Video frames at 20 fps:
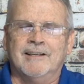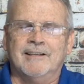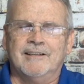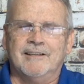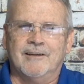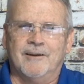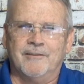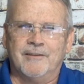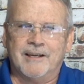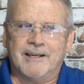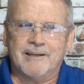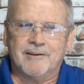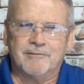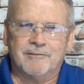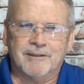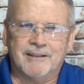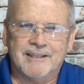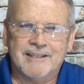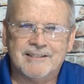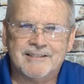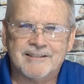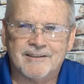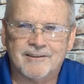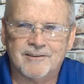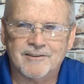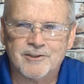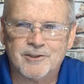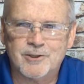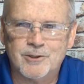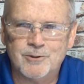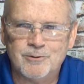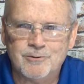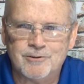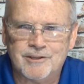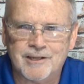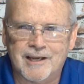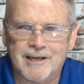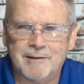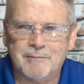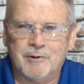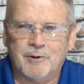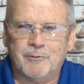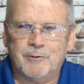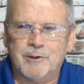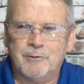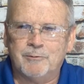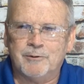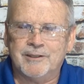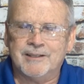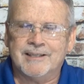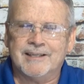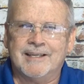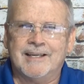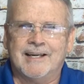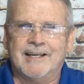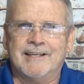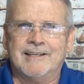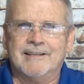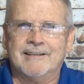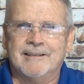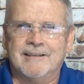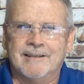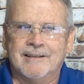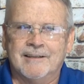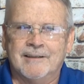you know, they could release it on Tuesday, but we wouldn't get it.